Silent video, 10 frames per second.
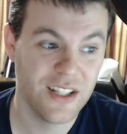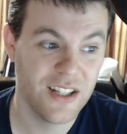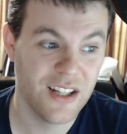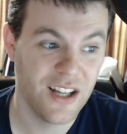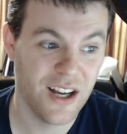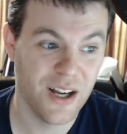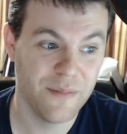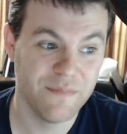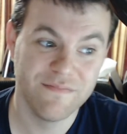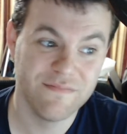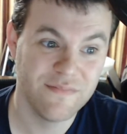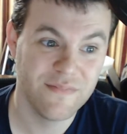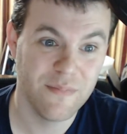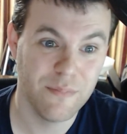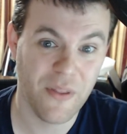
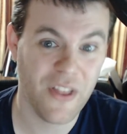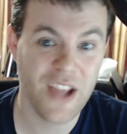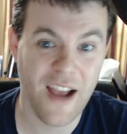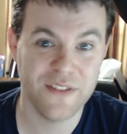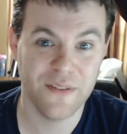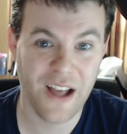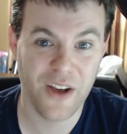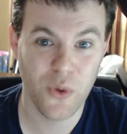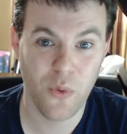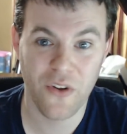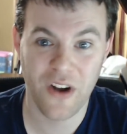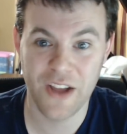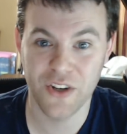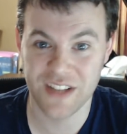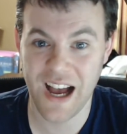But then you have to value whether or not
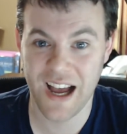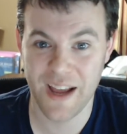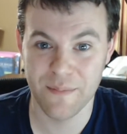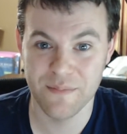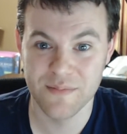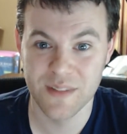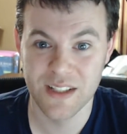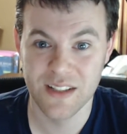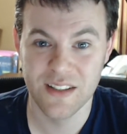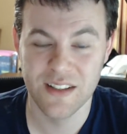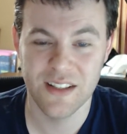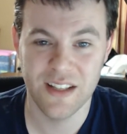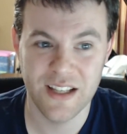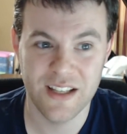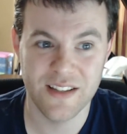your time
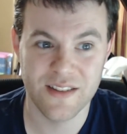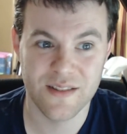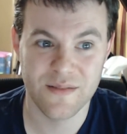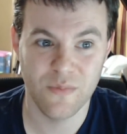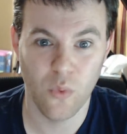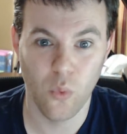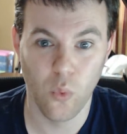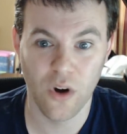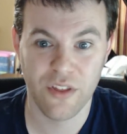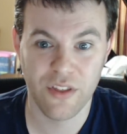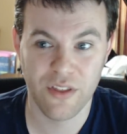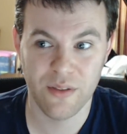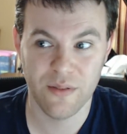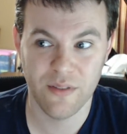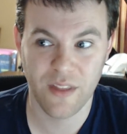is worth,
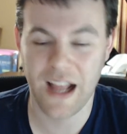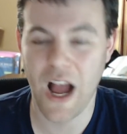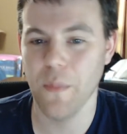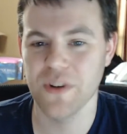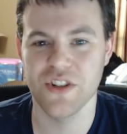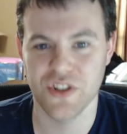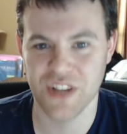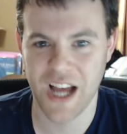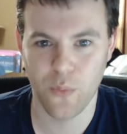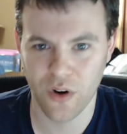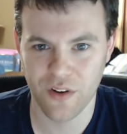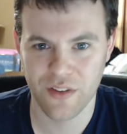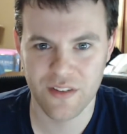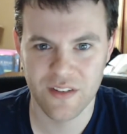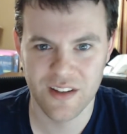like, how much is your time worth?
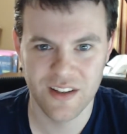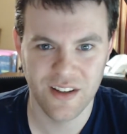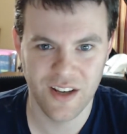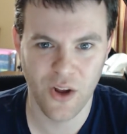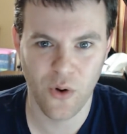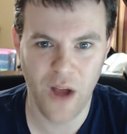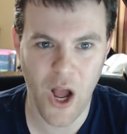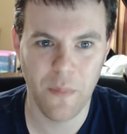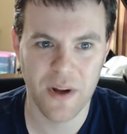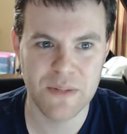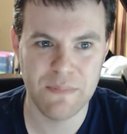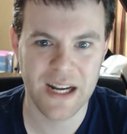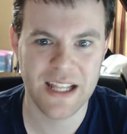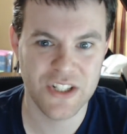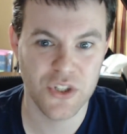How much
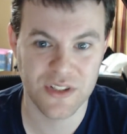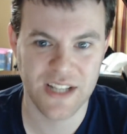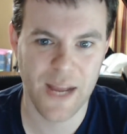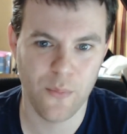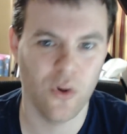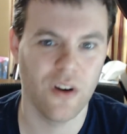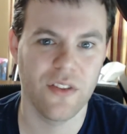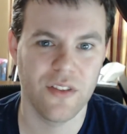money is your time worth?